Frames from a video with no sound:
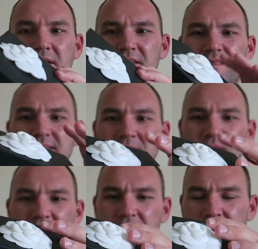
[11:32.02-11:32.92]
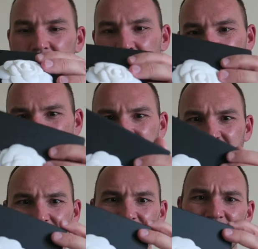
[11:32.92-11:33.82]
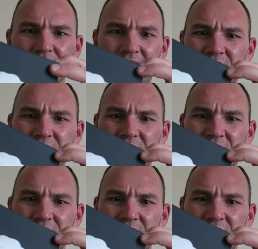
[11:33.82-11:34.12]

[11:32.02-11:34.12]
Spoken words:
Similar box again. This one